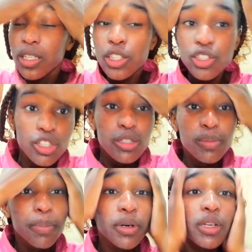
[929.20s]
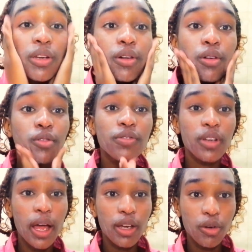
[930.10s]
Just put it all over.
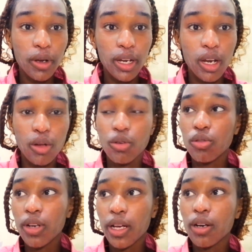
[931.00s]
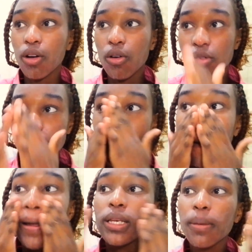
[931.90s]
I know I now look like a ghost,
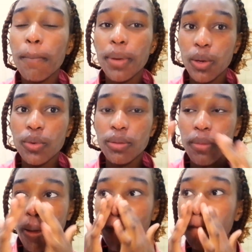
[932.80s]
but bear with me.